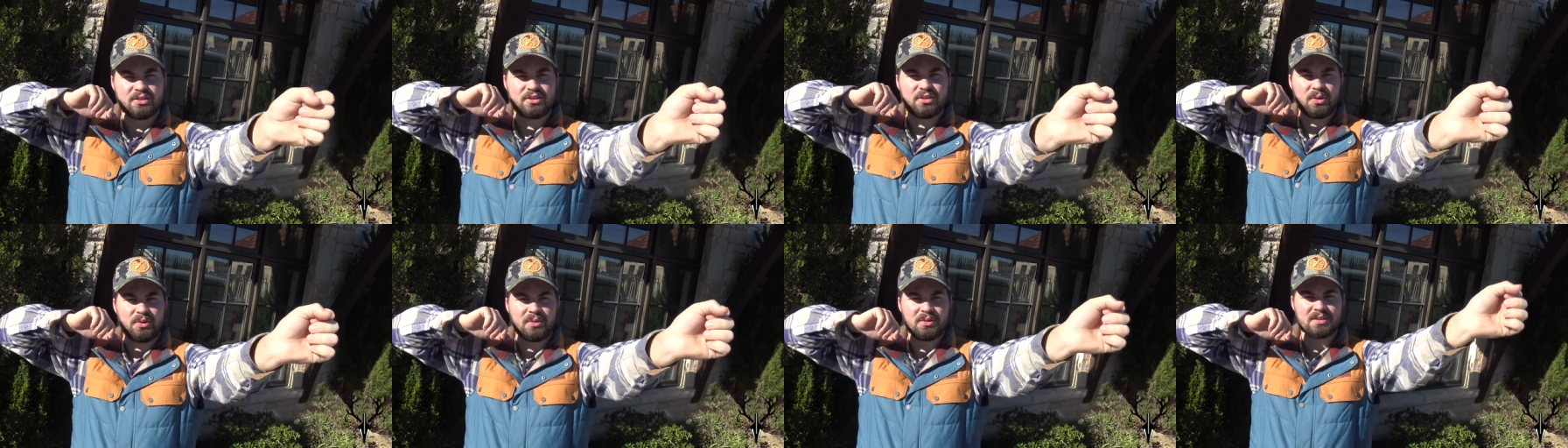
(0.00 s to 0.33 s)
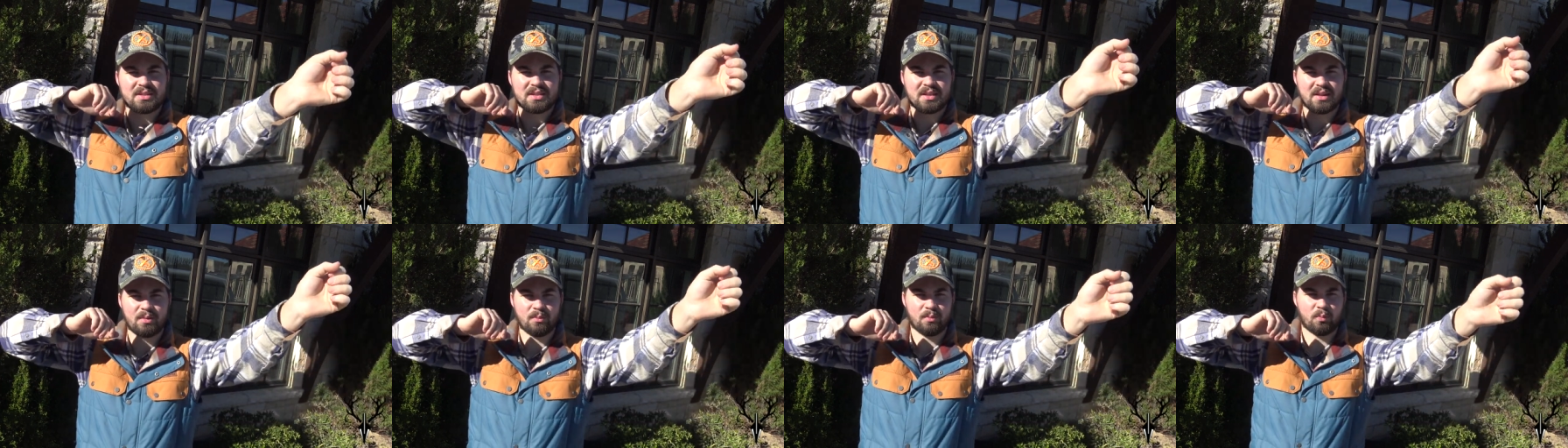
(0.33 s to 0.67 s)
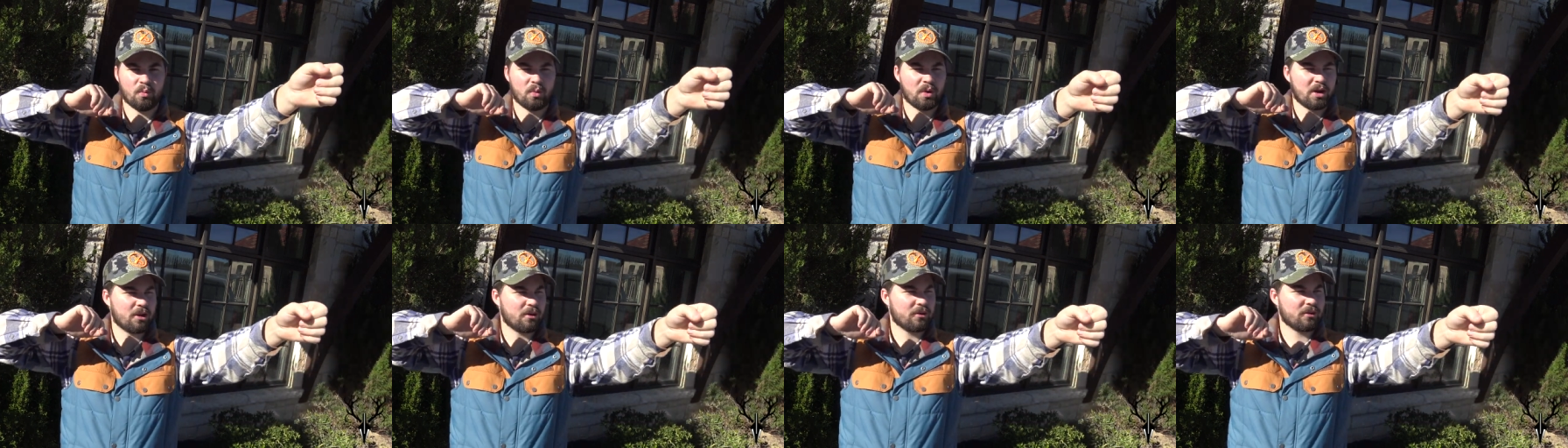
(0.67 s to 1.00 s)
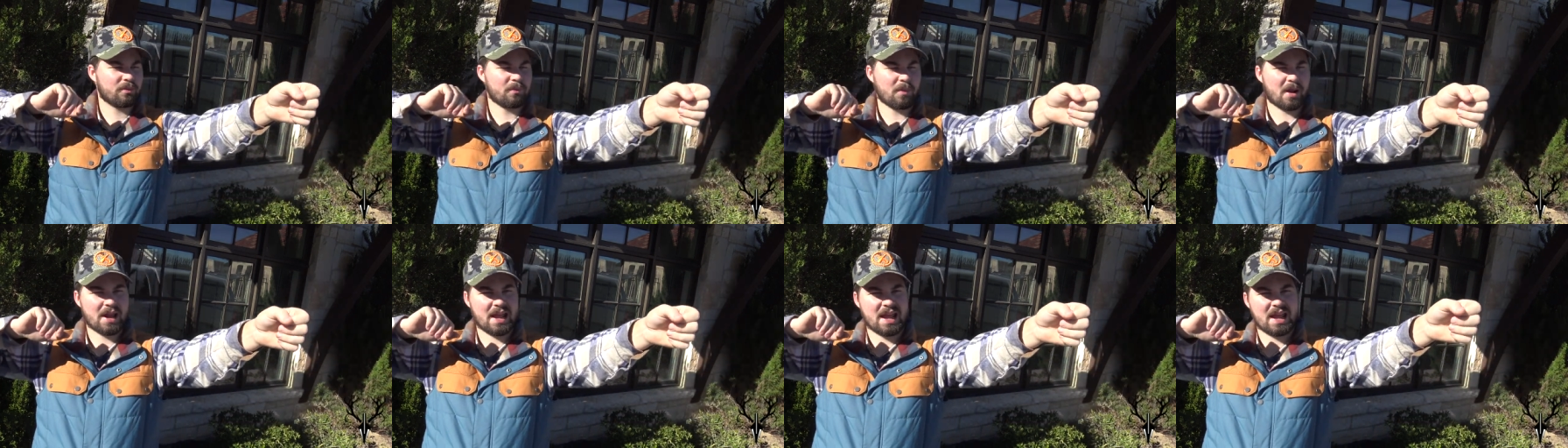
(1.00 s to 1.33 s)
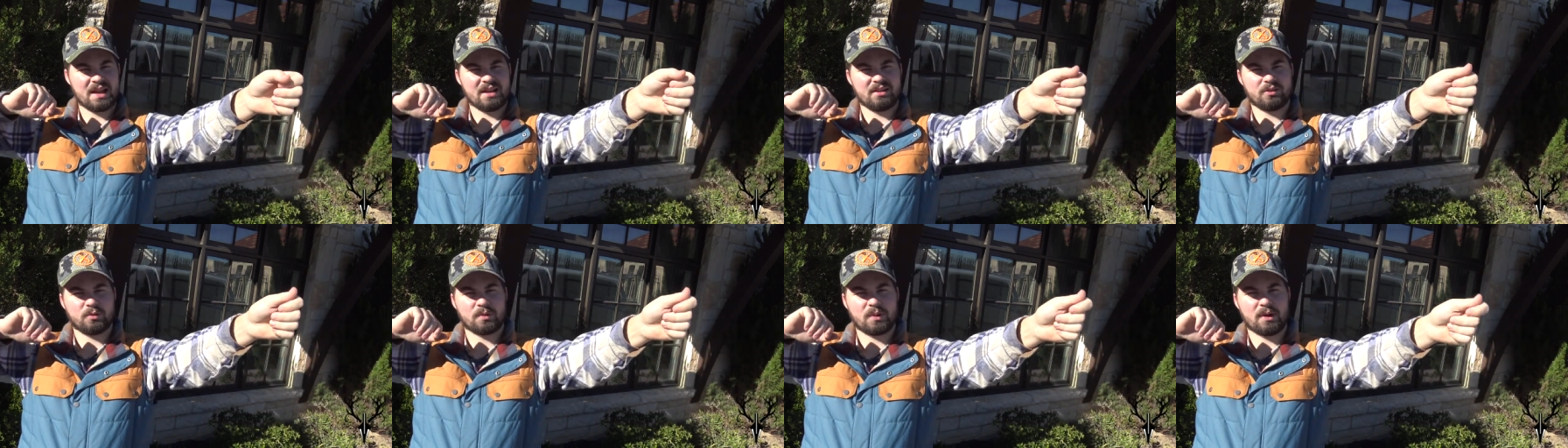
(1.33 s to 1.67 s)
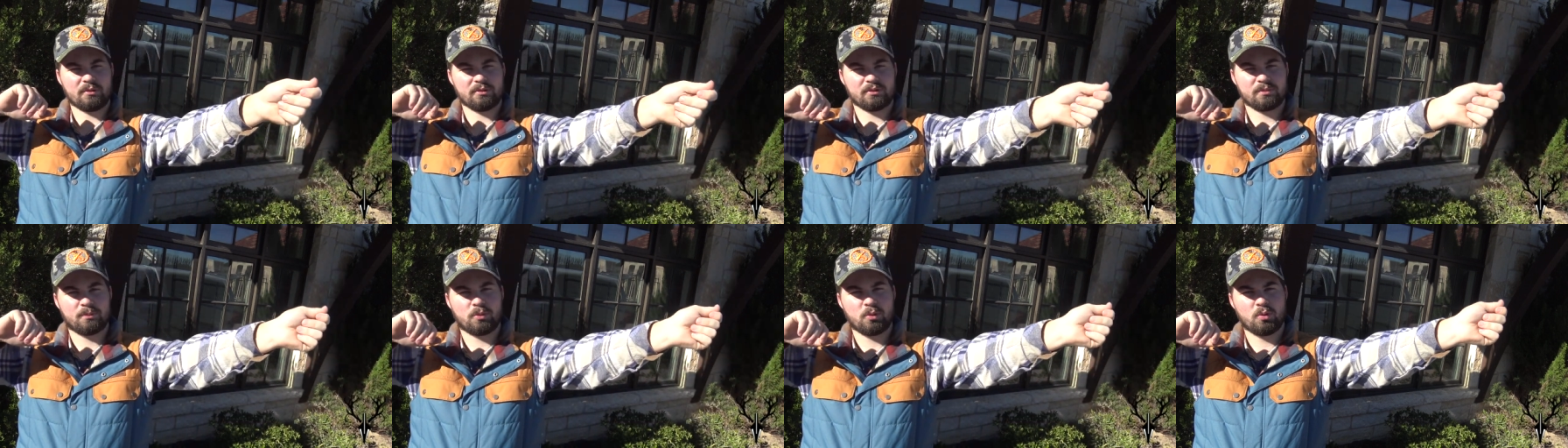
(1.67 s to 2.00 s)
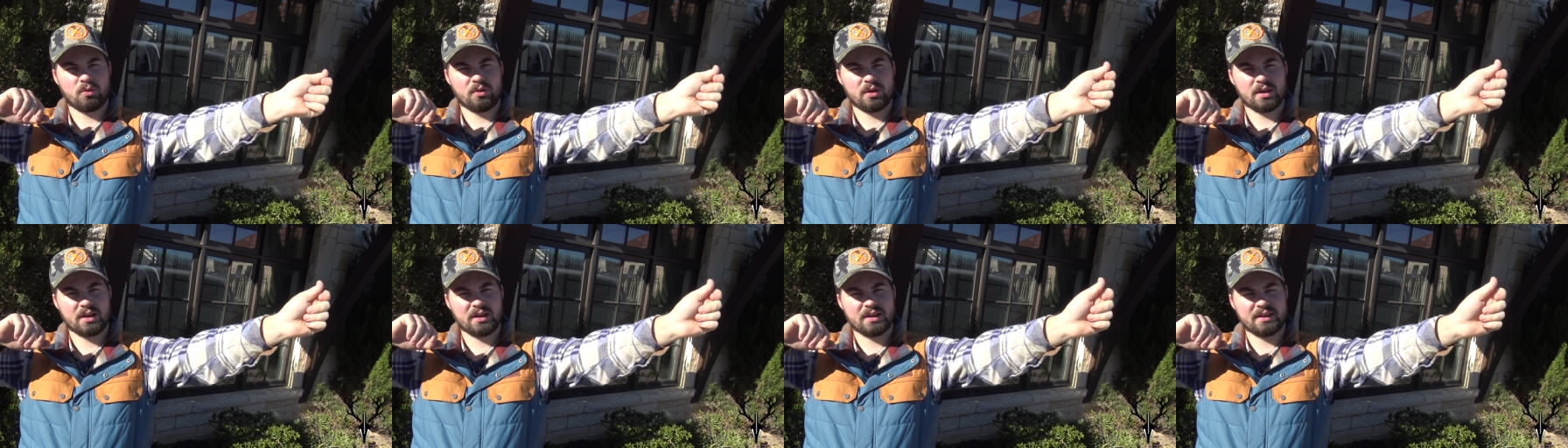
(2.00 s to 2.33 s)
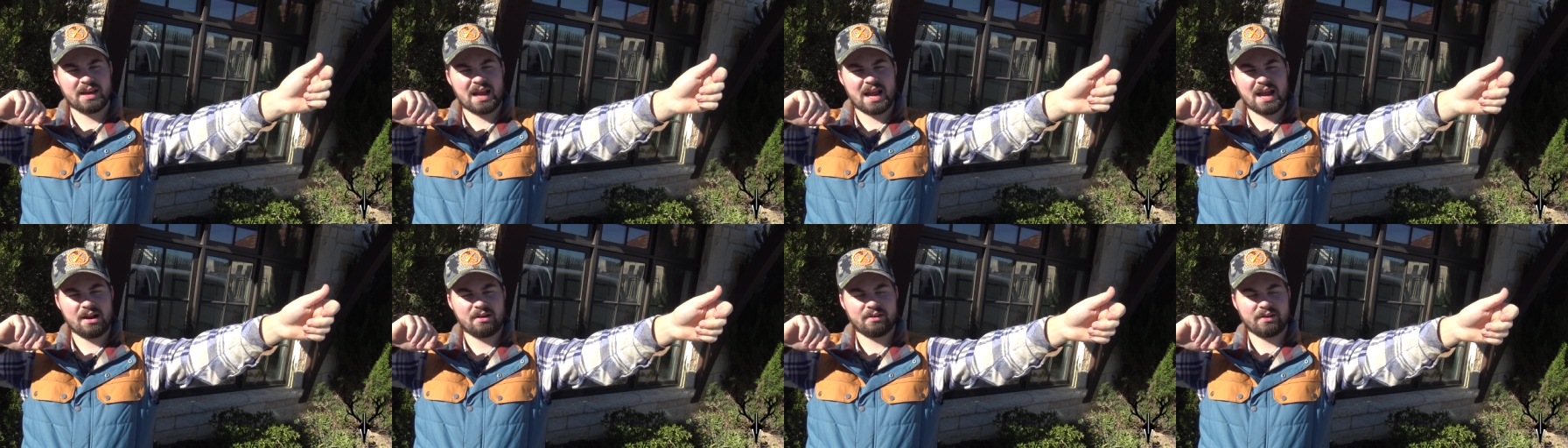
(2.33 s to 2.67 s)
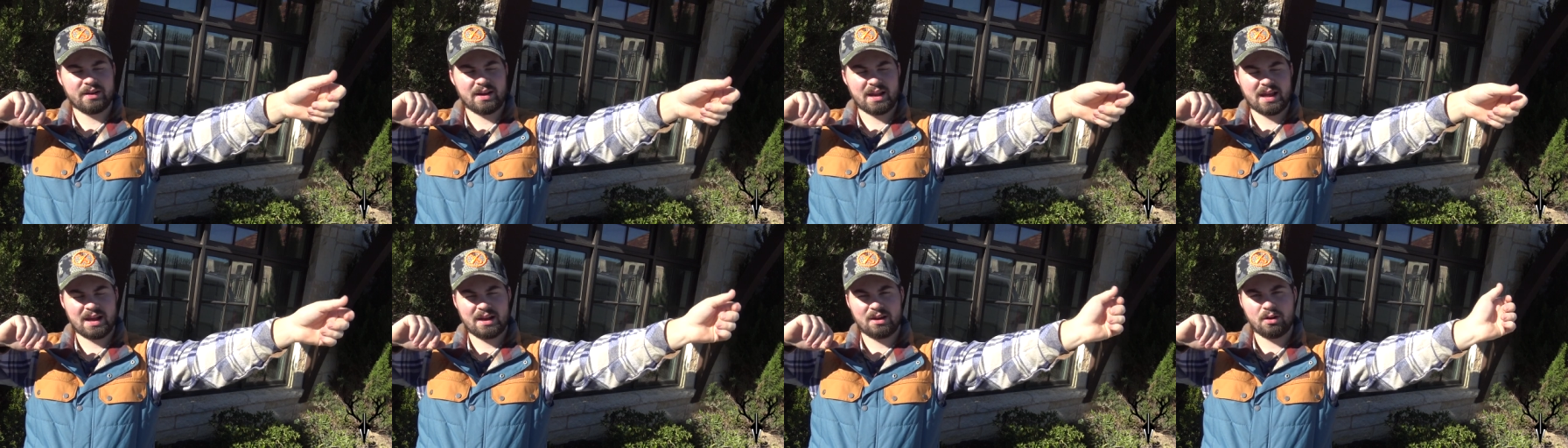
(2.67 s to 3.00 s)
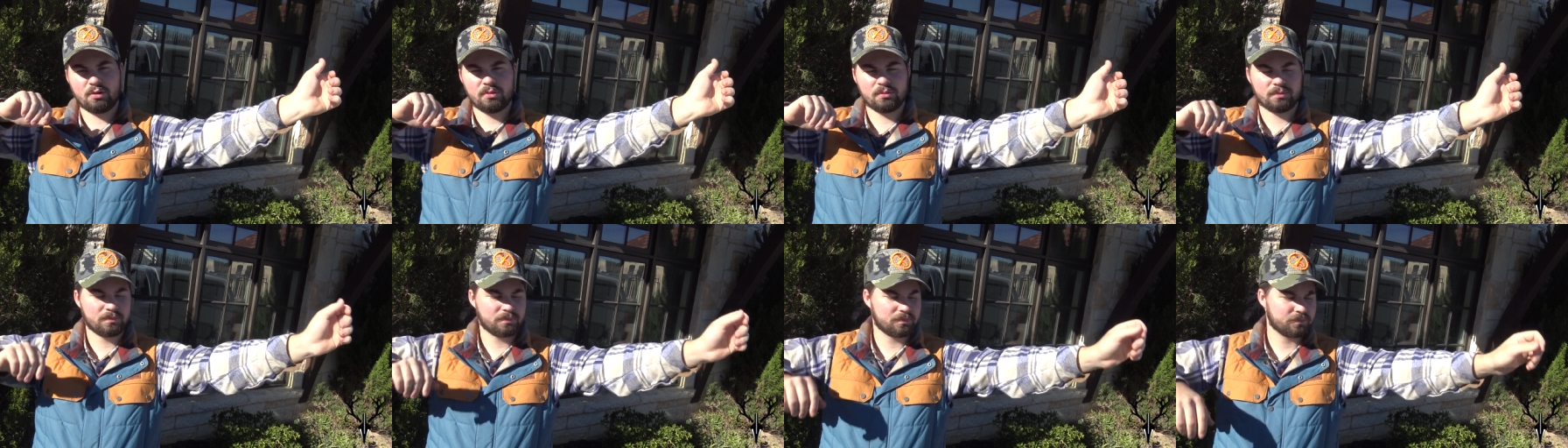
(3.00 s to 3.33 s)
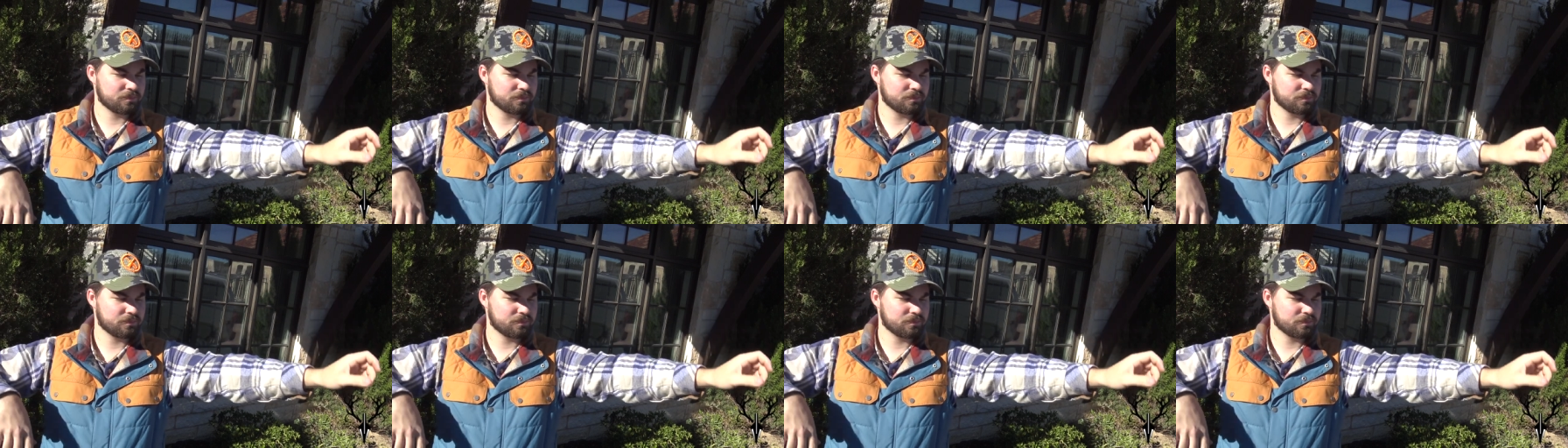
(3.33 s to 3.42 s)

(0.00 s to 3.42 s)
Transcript: doing something weird with my hands where I was pulling it down and out,